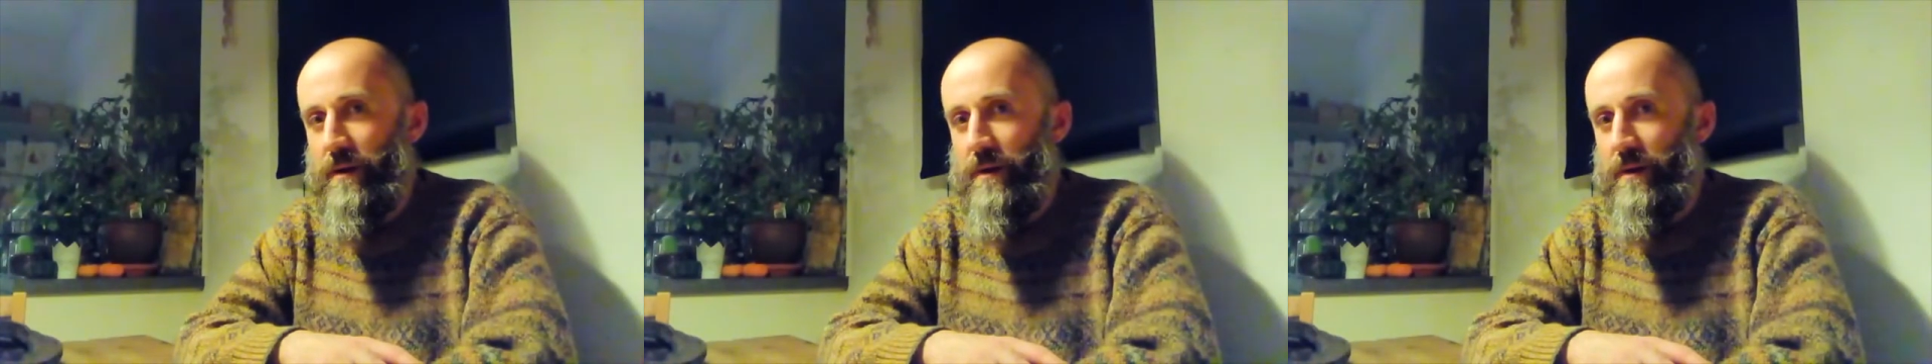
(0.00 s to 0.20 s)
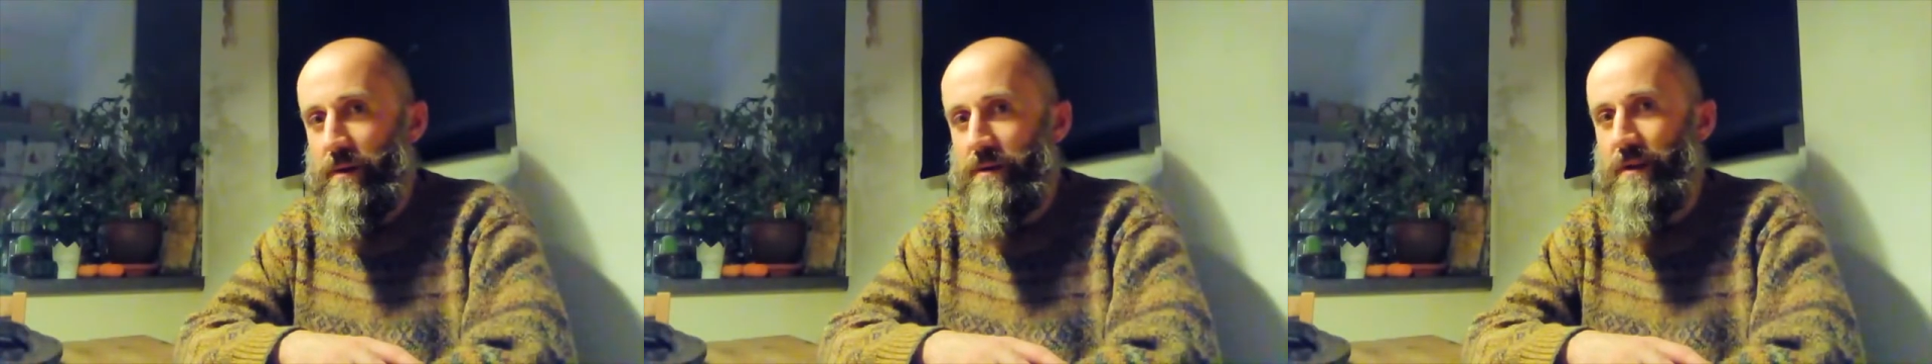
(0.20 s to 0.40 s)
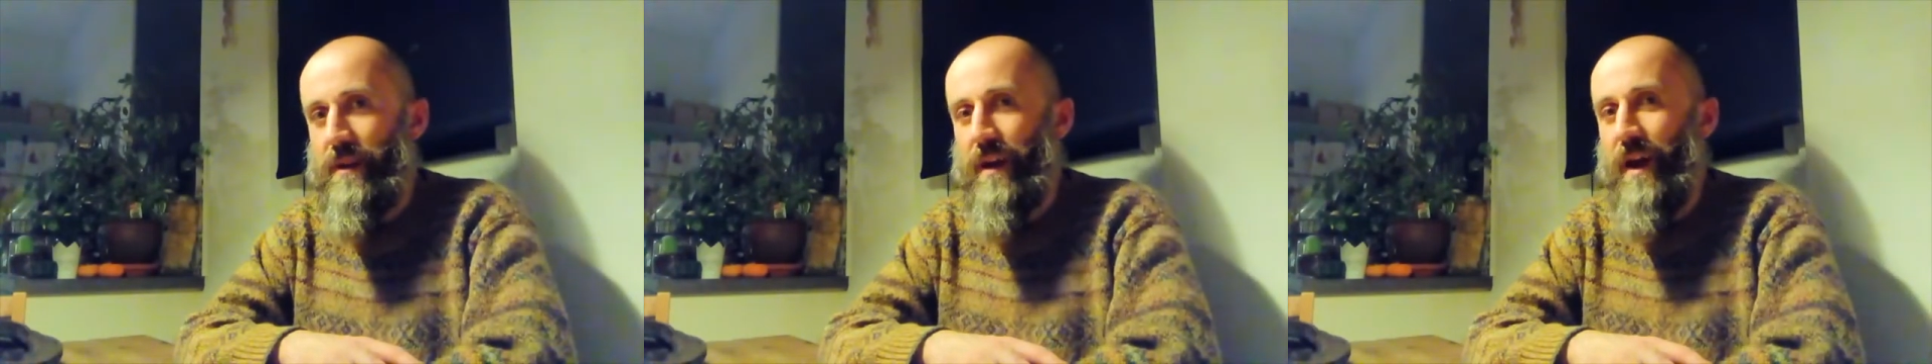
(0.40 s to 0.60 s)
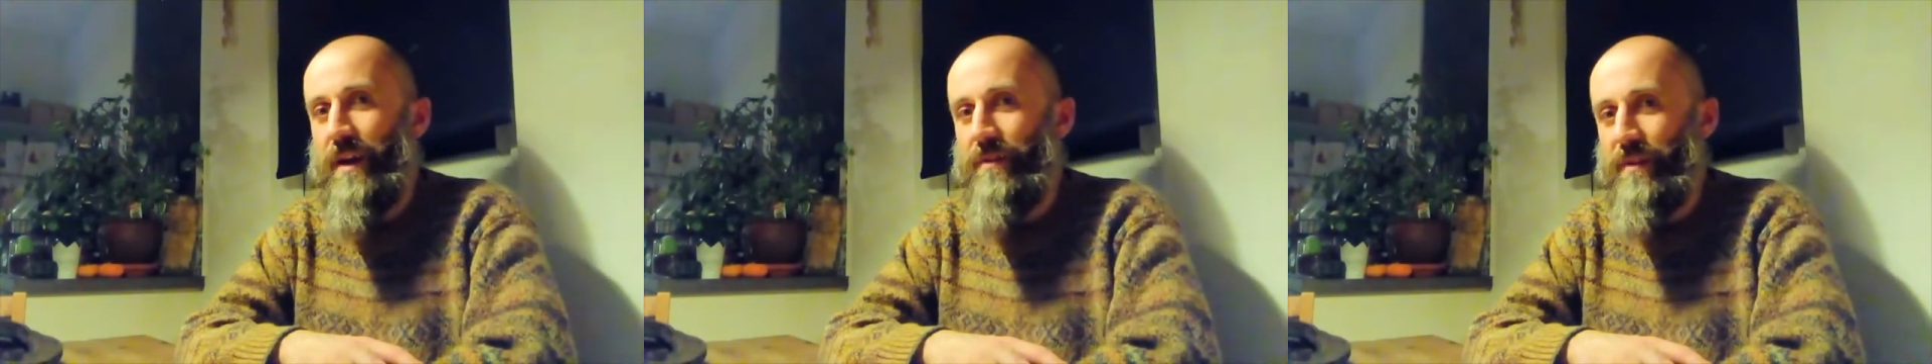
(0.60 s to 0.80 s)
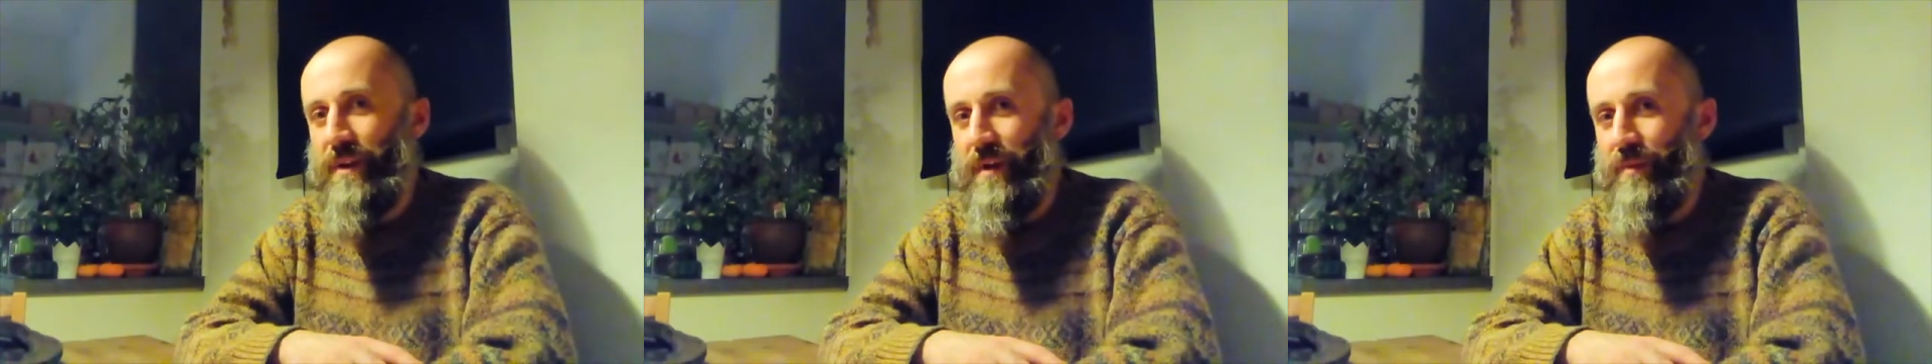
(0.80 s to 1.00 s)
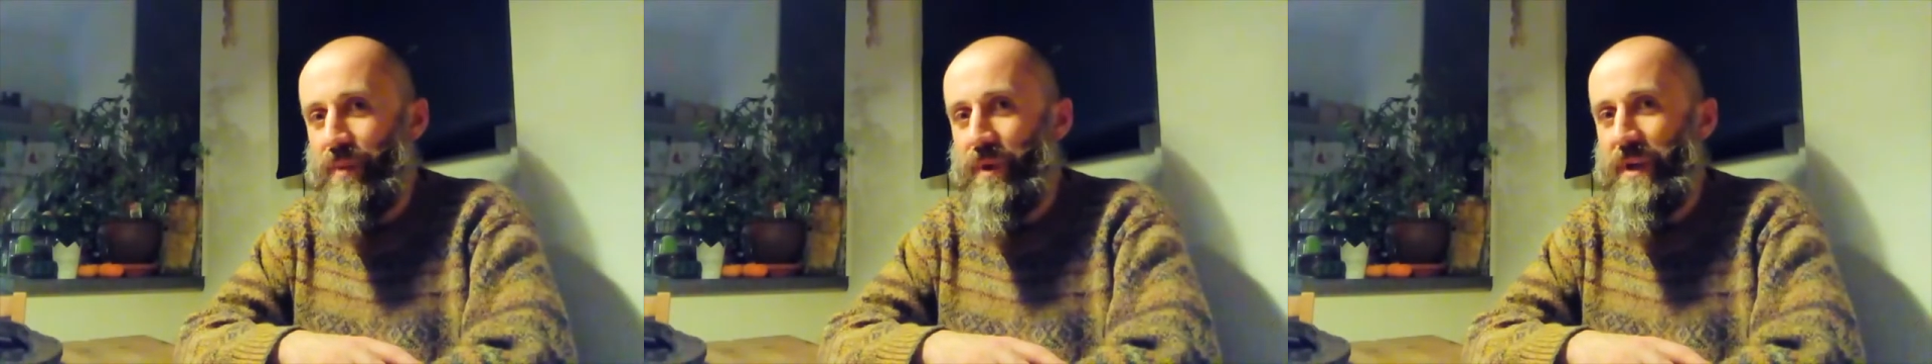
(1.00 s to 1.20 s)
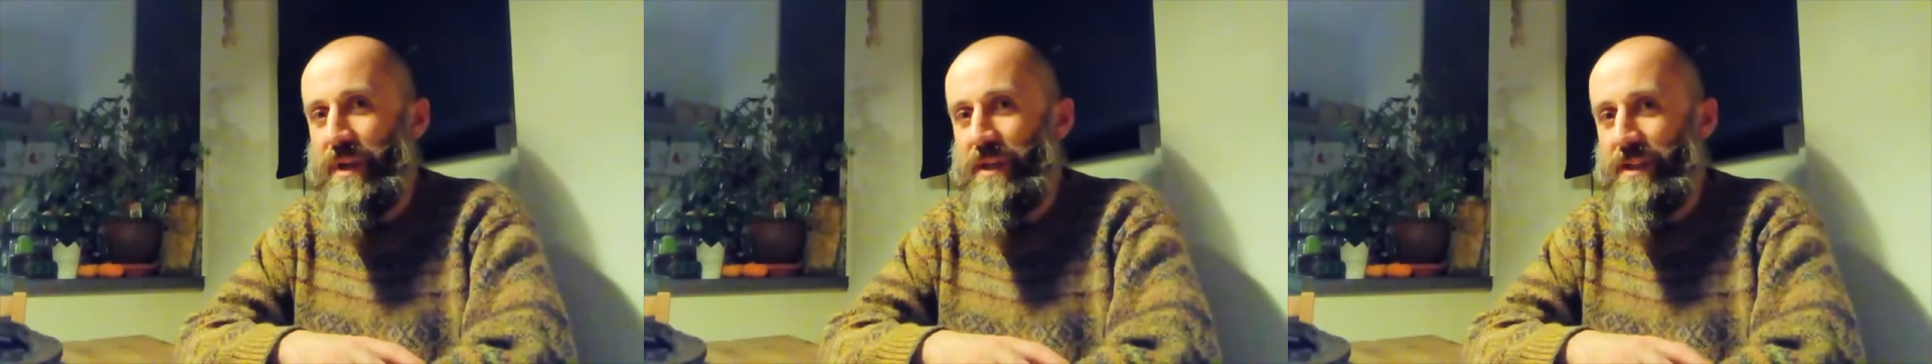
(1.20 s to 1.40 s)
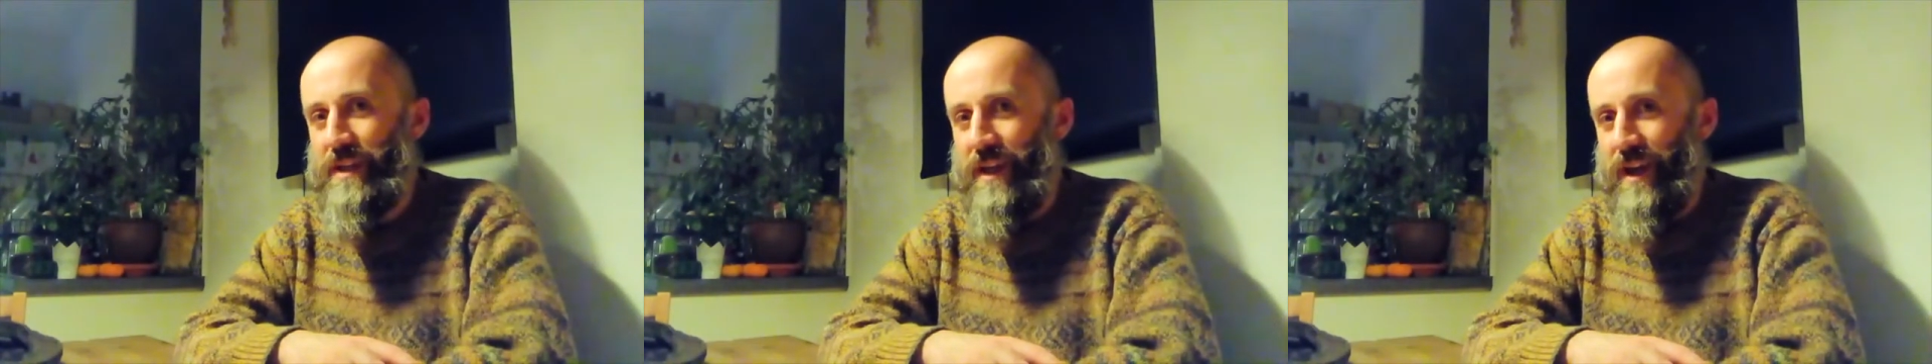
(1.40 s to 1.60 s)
There's a lively breeze and